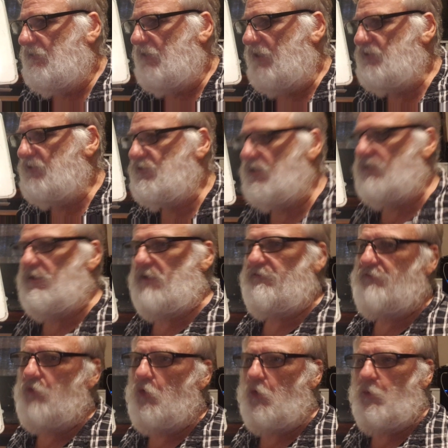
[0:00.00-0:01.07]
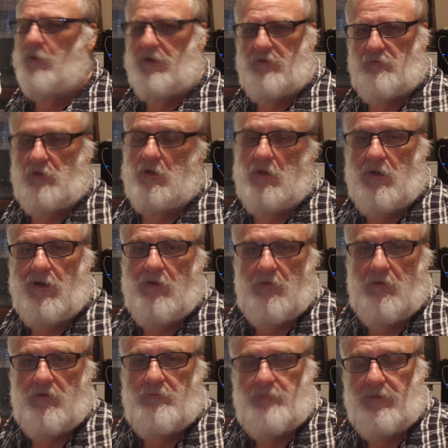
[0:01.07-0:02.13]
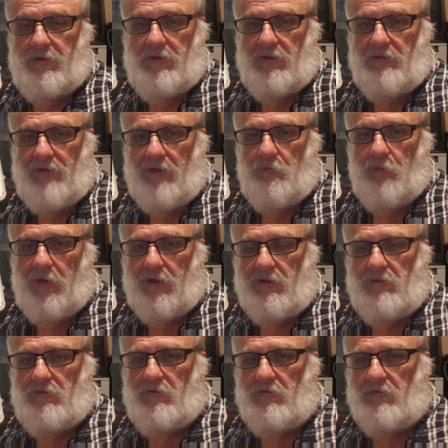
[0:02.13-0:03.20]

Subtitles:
And so therefore we can rely on it being that way.